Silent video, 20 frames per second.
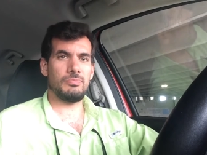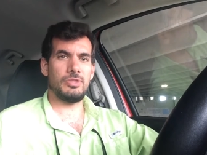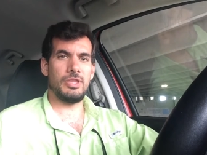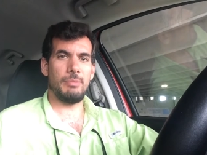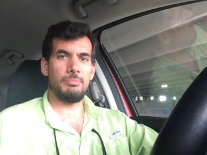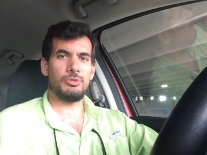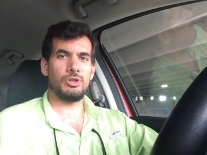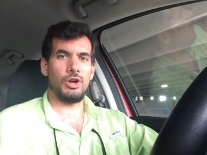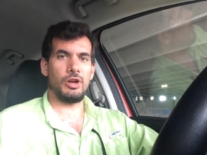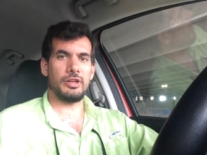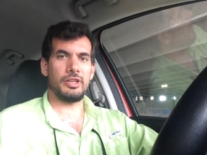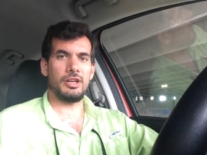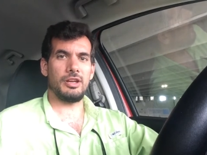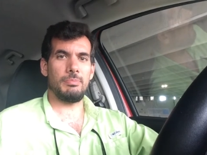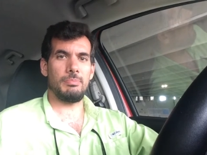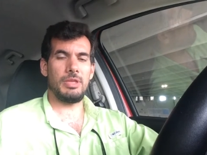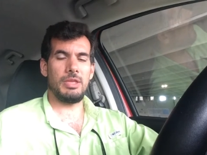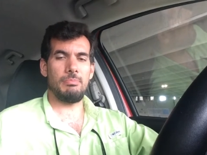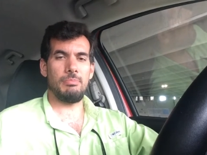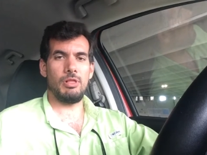them talking
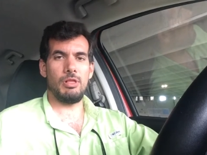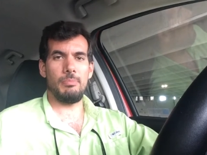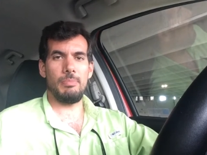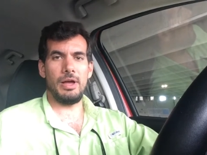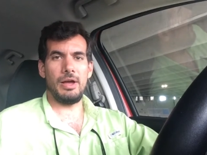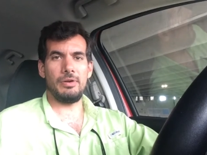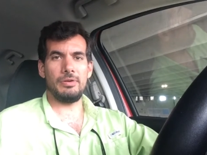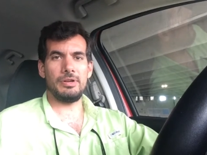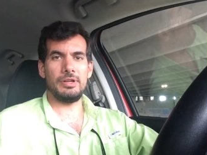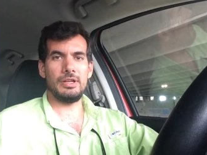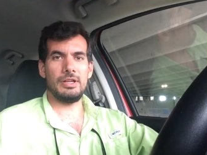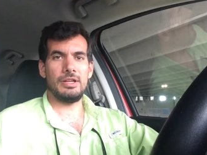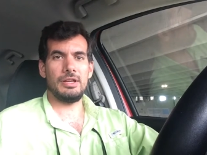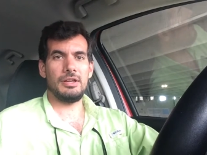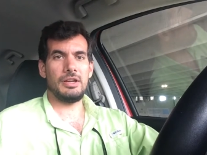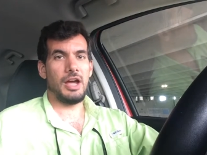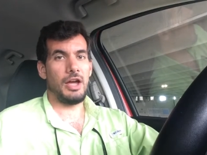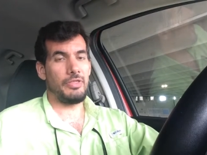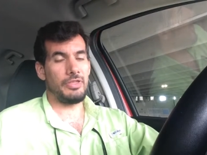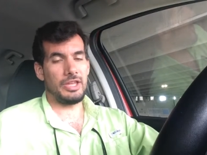to people about
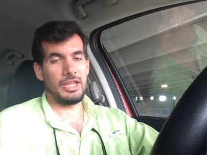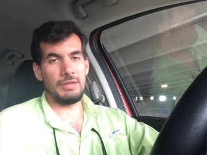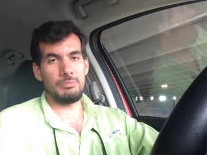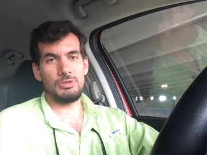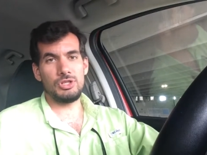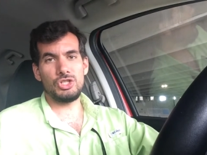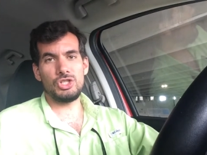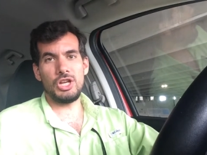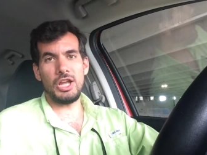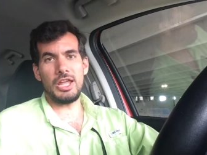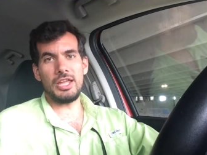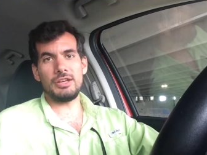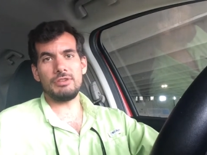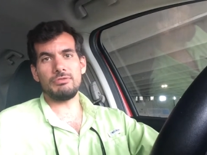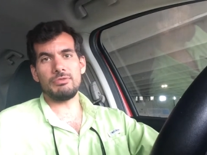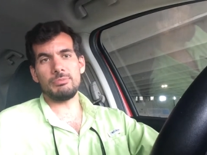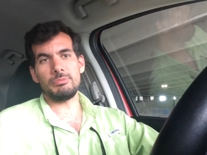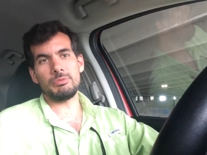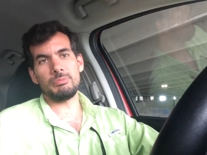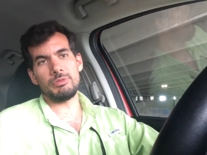how the game's changed
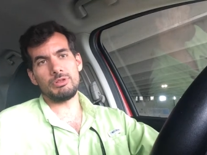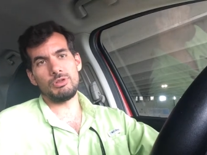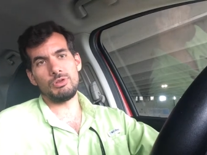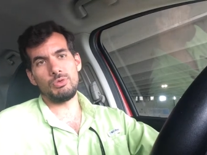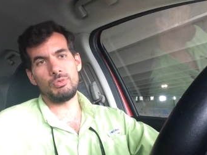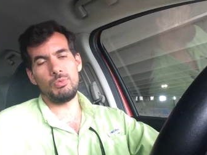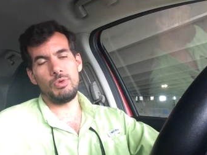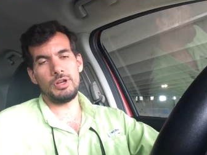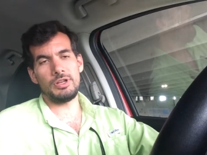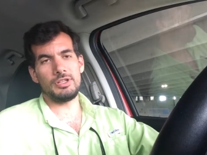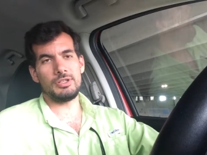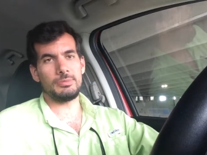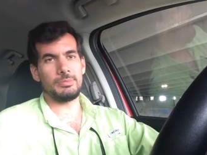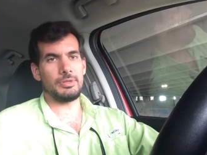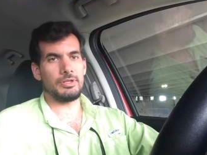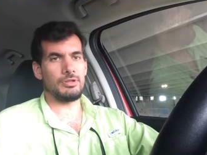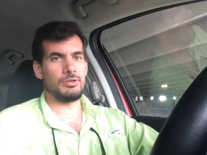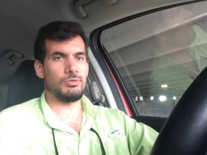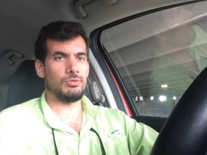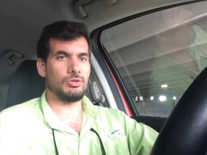from Splatoon 1 to
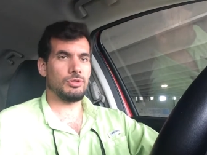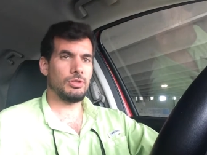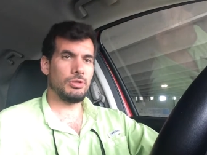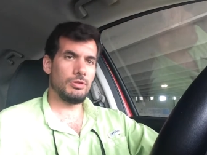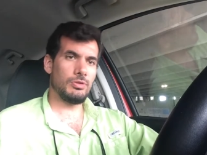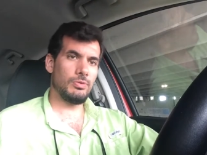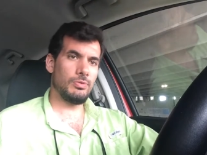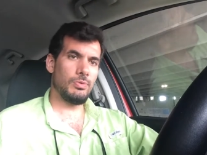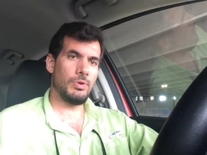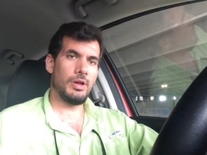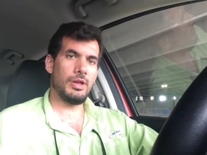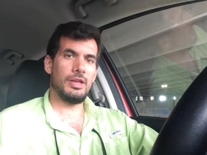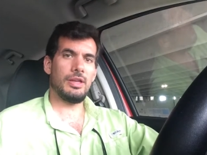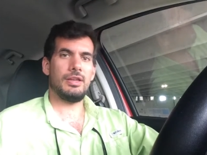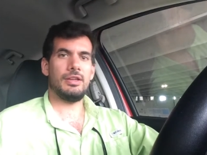Splatoon 2